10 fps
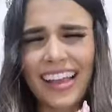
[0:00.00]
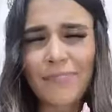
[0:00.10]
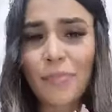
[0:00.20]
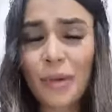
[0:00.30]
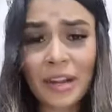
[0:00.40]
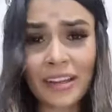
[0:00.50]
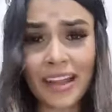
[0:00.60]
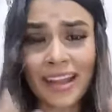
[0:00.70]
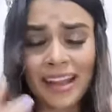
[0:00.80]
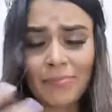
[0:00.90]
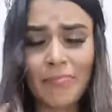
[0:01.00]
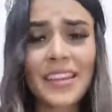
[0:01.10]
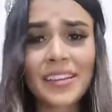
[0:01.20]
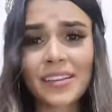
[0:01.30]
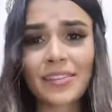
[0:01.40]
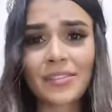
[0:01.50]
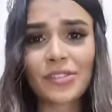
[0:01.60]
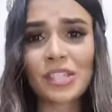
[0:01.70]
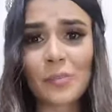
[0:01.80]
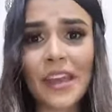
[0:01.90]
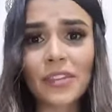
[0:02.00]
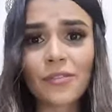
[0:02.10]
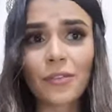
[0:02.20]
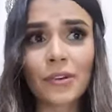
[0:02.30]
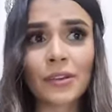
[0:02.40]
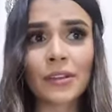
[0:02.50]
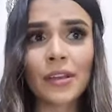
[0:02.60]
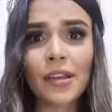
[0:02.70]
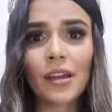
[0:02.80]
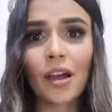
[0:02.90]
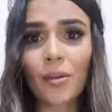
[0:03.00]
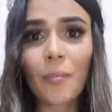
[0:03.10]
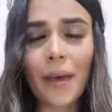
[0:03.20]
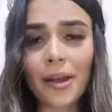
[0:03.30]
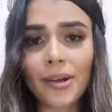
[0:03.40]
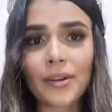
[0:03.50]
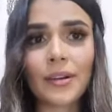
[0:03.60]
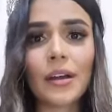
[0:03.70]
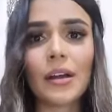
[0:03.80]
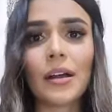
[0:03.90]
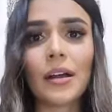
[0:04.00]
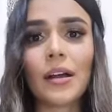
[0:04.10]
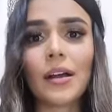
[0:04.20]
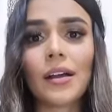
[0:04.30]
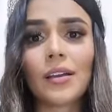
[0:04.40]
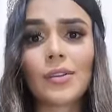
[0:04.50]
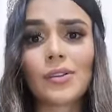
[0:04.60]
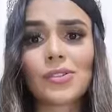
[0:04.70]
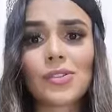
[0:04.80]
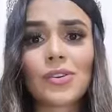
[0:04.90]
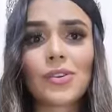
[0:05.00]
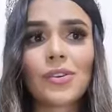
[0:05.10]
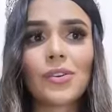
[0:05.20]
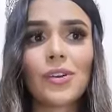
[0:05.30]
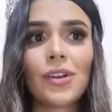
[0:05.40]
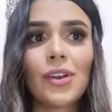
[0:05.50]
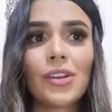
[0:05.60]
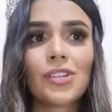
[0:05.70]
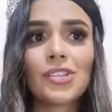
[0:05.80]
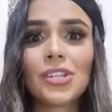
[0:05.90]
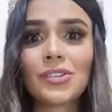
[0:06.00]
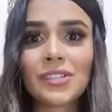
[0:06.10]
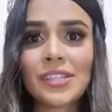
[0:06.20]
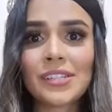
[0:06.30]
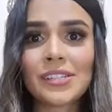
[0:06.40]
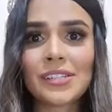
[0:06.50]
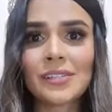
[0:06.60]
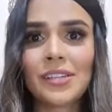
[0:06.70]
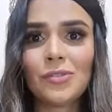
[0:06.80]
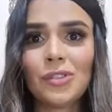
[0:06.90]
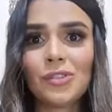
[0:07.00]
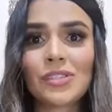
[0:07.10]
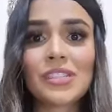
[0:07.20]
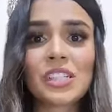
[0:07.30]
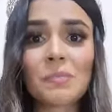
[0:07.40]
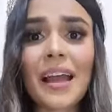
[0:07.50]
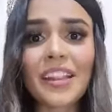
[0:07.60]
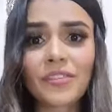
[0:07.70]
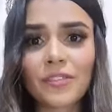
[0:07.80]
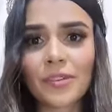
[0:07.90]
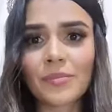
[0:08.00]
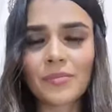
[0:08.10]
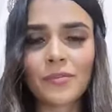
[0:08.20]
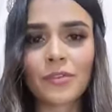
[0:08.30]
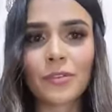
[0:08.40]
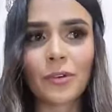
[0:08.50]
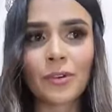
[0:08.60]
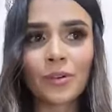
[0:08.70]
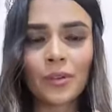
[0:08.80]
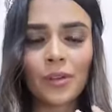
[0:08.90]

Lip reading: big respect for our mother, and also use this platform for